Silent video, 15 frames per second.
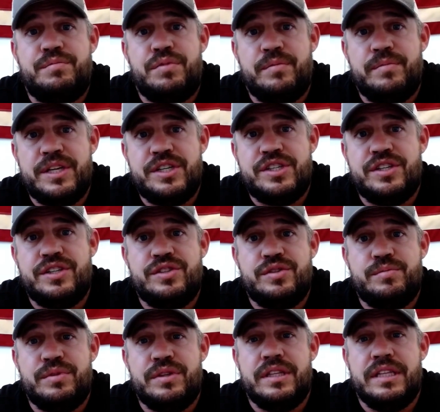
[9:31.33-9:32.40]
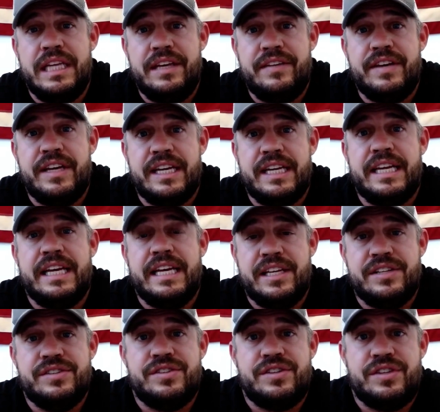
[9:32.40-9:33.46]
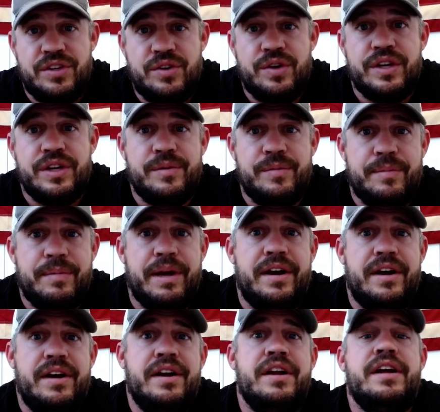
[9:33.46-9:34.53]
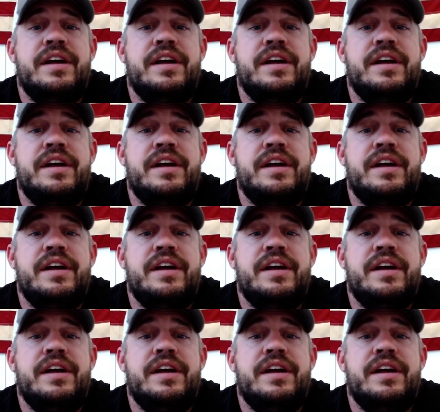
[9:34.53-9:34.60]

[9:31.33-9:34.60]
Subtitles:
permission to believe it is going to be better